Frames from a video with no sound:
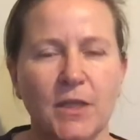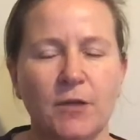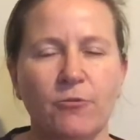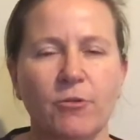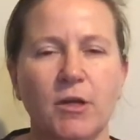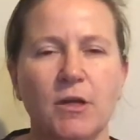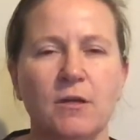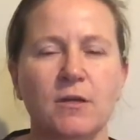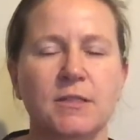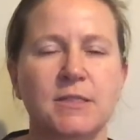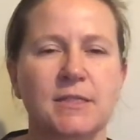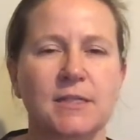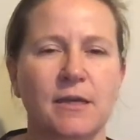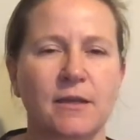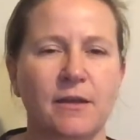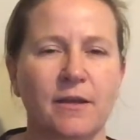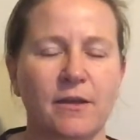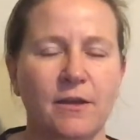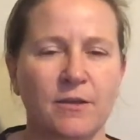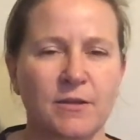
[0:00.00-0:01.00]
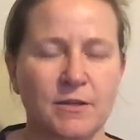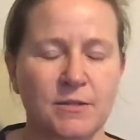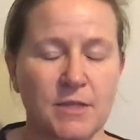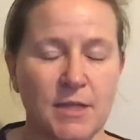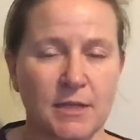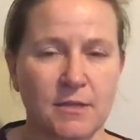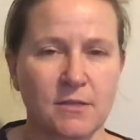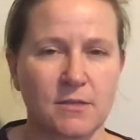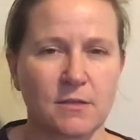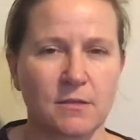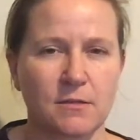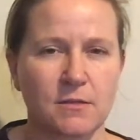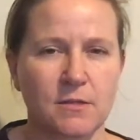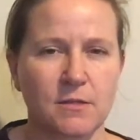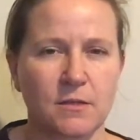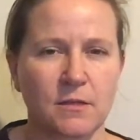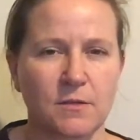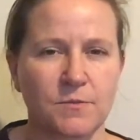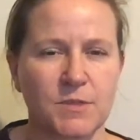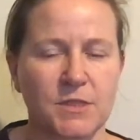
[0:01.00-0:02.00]
in regards to getting our external
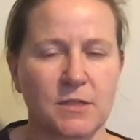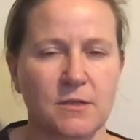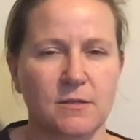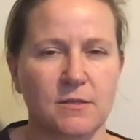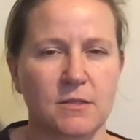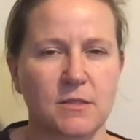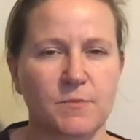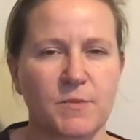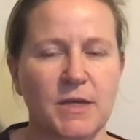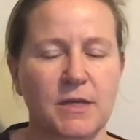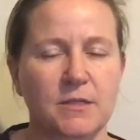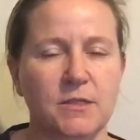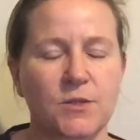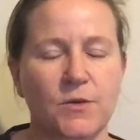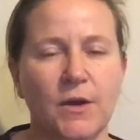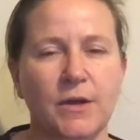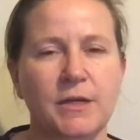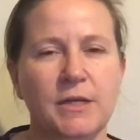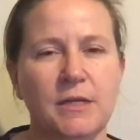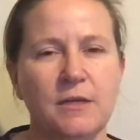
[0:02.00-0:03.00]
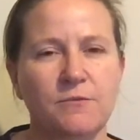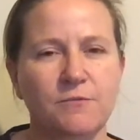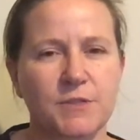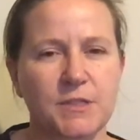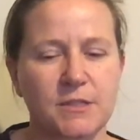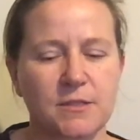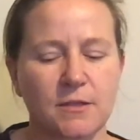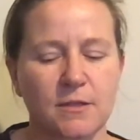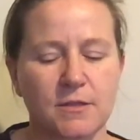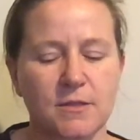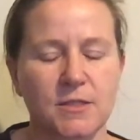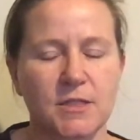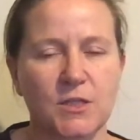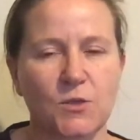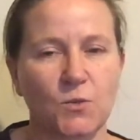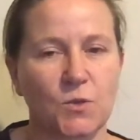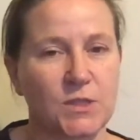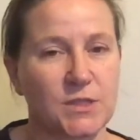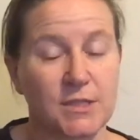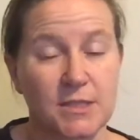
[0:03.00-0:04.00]
circumstances met, so our need for certainty
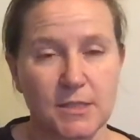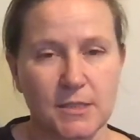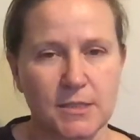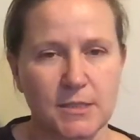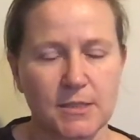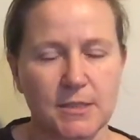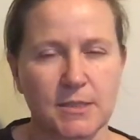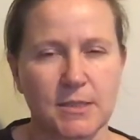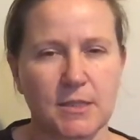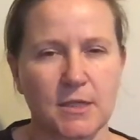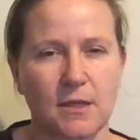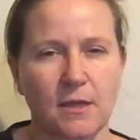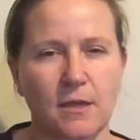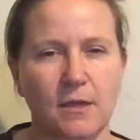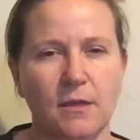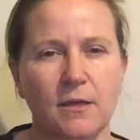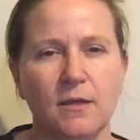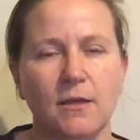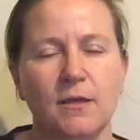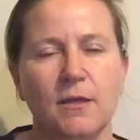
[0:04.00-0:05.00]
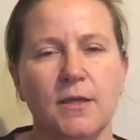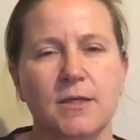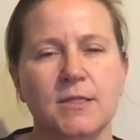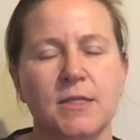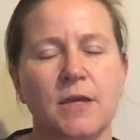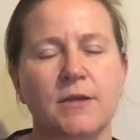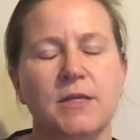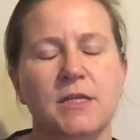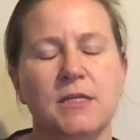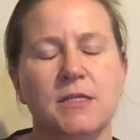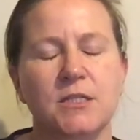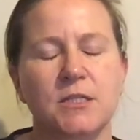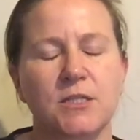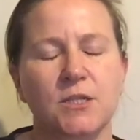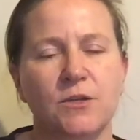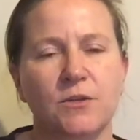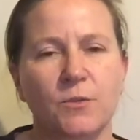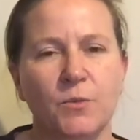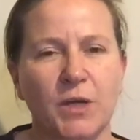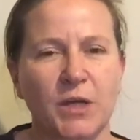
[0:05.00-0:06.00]
or consistency is our need to
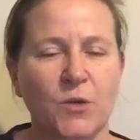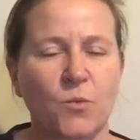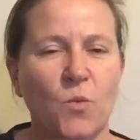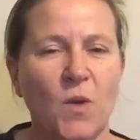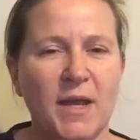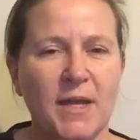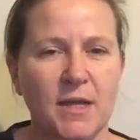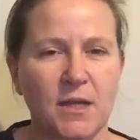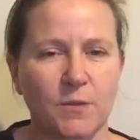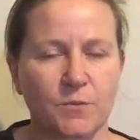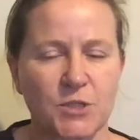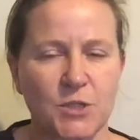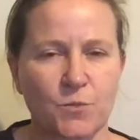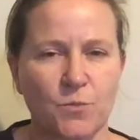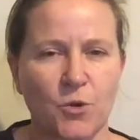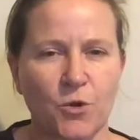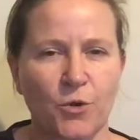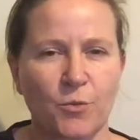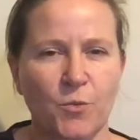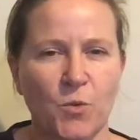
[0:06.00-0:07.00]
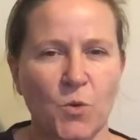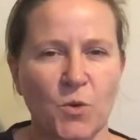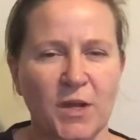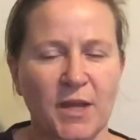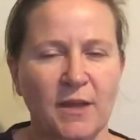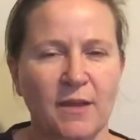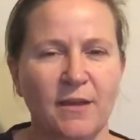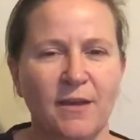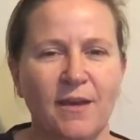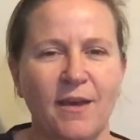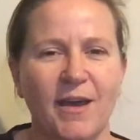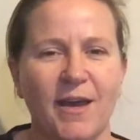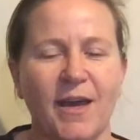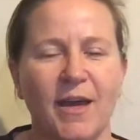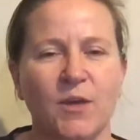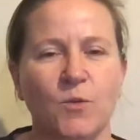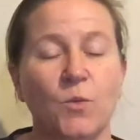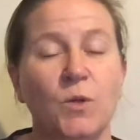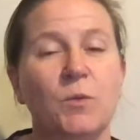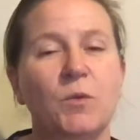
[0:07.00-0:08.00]
know that we're going to wake up tomorrow morning
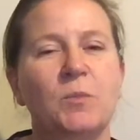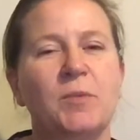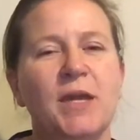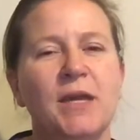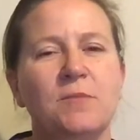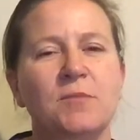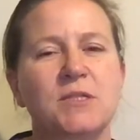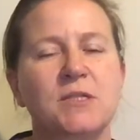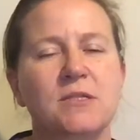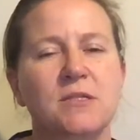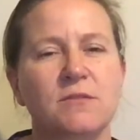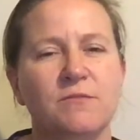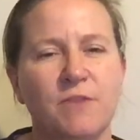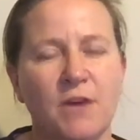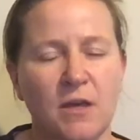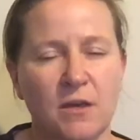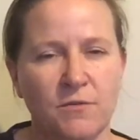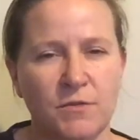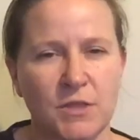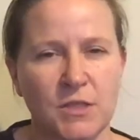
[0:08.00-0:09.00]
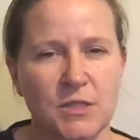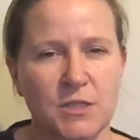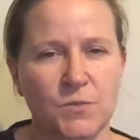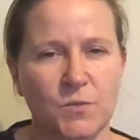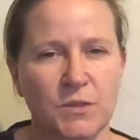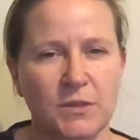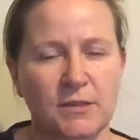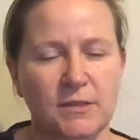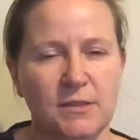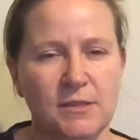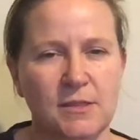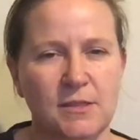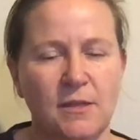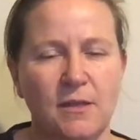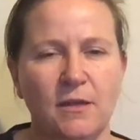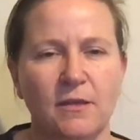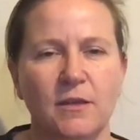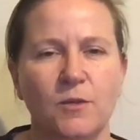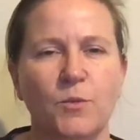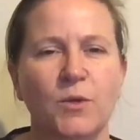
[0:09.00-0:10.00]
and we will be able to survive in this world,
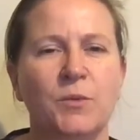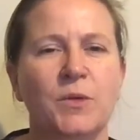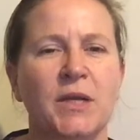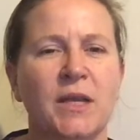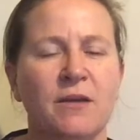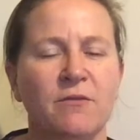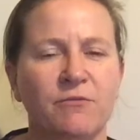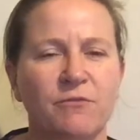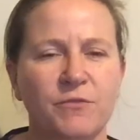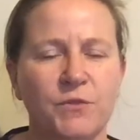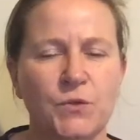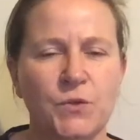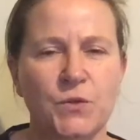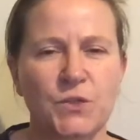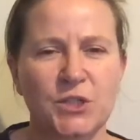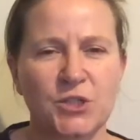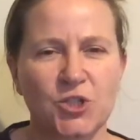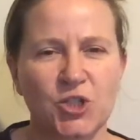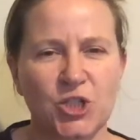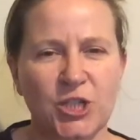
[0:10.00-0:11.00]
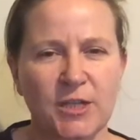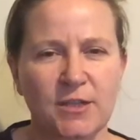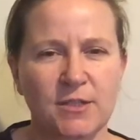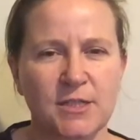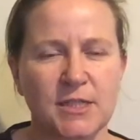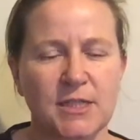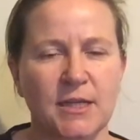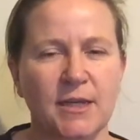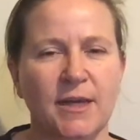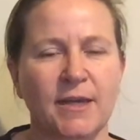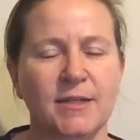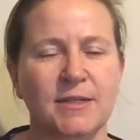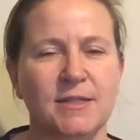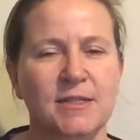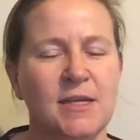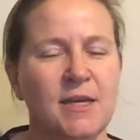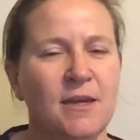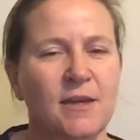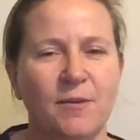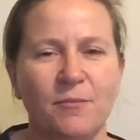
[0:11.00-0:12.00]
that we will have food and shelter and
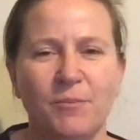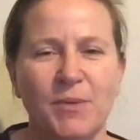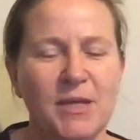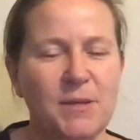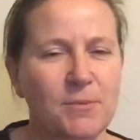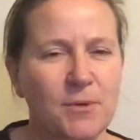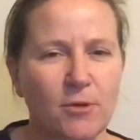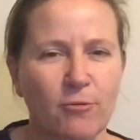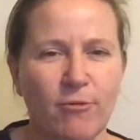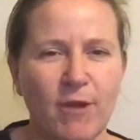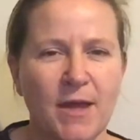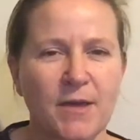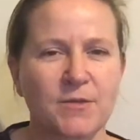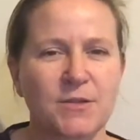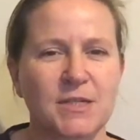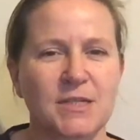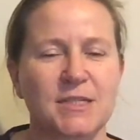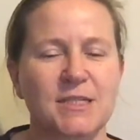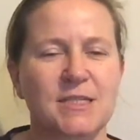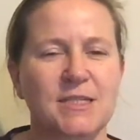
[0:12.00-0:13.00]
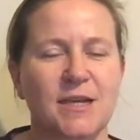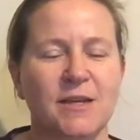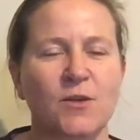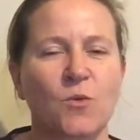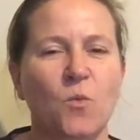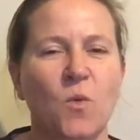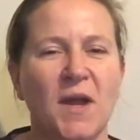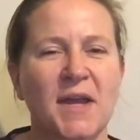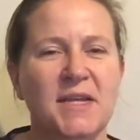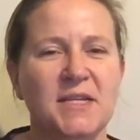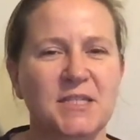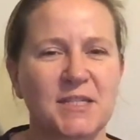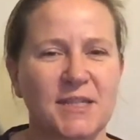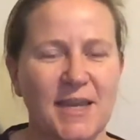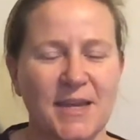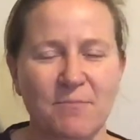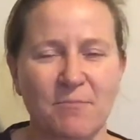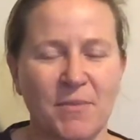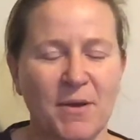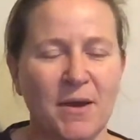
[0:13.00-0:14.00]
people around us and a way to
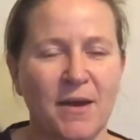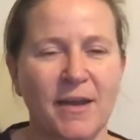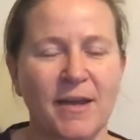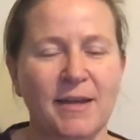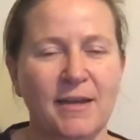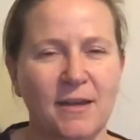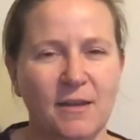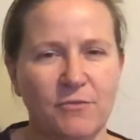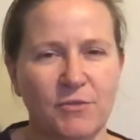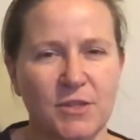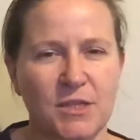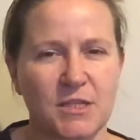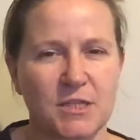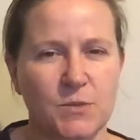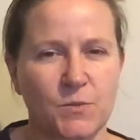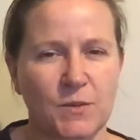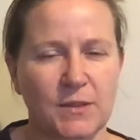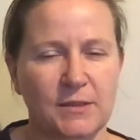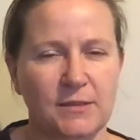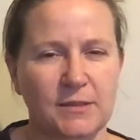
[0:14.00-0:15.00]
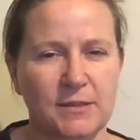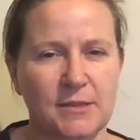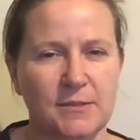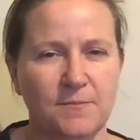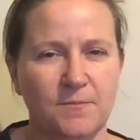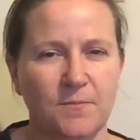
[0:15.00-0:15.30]
get by and live in this world.